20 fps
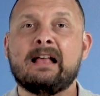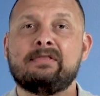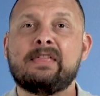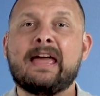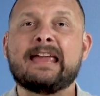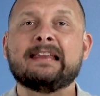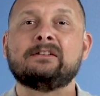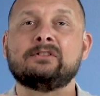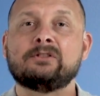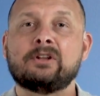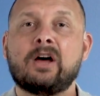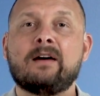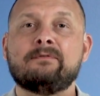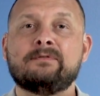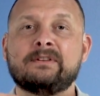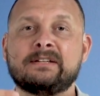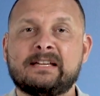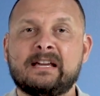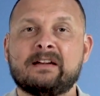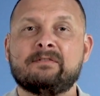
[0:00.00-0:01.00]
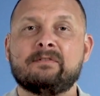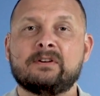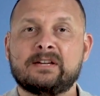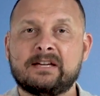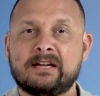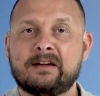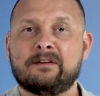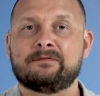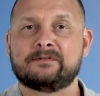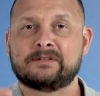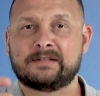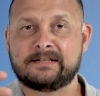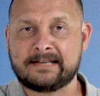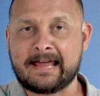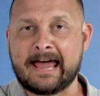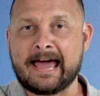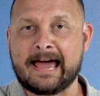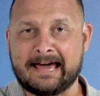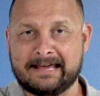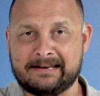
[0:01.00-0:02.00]
They'd love to give a gift to
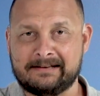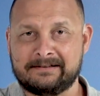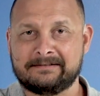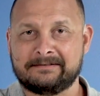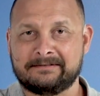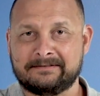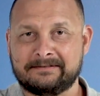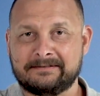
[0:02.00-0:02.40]
dad,